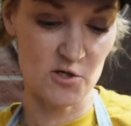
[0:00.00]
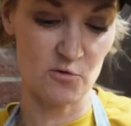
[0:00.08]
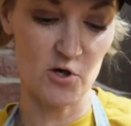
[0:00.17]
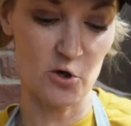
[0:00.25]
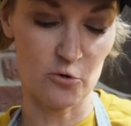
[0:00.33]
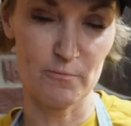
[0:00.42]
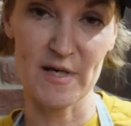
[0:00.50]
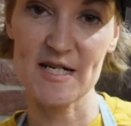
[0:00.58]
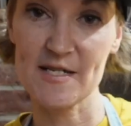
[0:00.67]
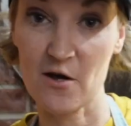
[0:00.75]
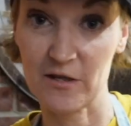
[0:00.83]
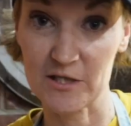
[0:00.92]
to a home
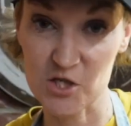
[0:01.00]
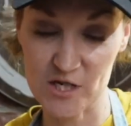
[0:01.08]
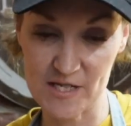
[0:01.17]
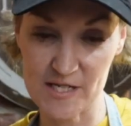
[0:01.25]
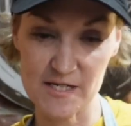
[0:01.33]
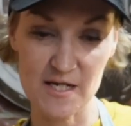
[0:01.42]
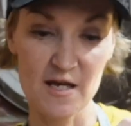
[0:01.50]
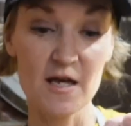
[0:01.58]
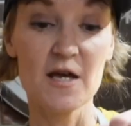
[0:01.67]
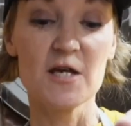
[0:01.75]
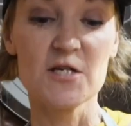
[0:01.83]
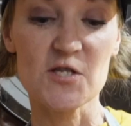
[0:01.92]
mixologist.
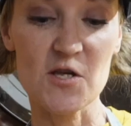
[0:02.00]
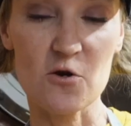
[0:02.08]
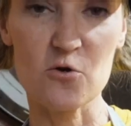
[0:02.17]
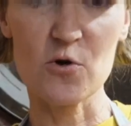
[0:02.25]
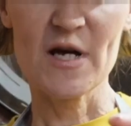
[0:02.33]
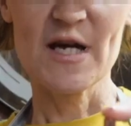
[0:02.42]
So